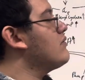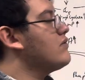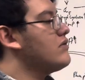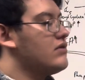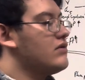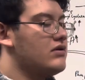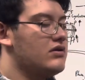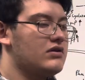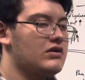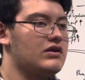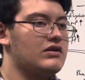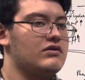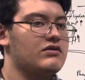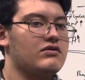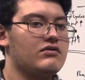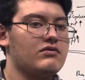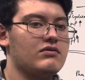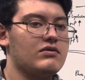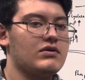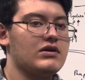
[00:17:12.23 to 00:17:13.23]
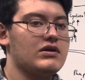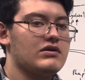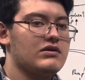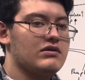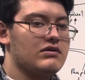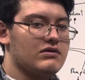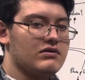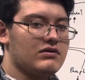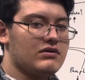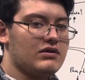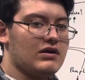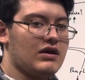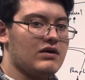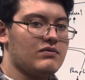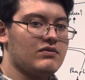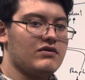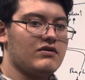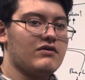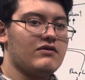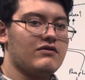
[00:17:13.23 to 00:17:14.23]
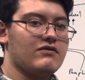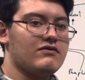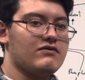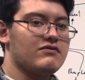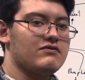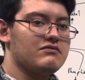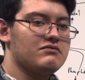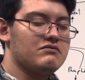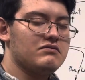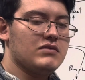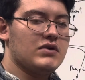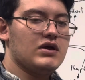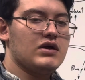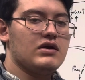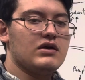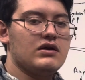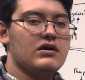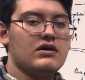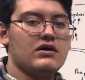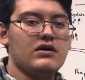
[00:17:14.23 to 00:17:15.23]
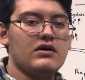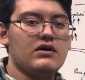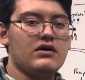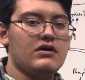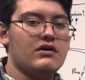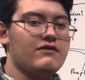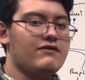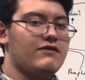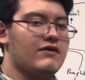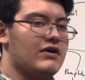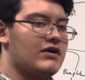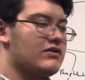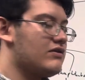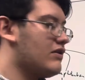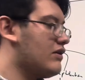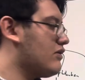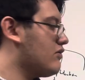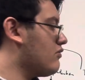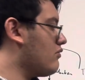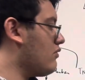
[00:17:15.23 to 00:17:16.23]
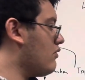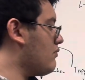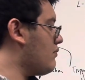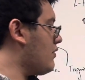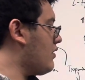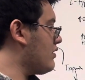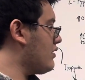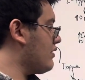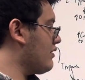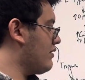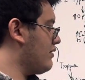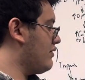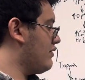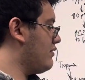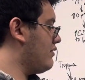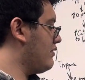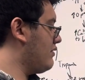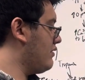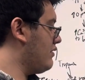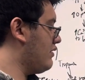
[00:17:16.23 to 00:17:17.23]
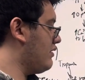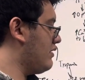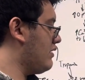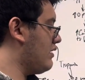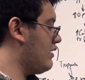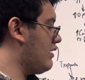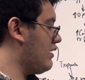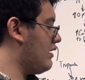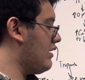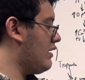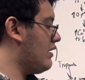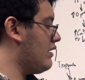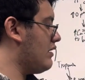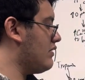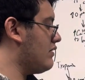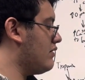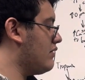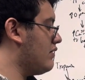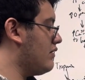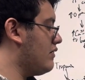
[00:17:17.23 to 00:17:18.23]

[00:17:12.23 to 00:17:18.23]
these three types of effects into our body. And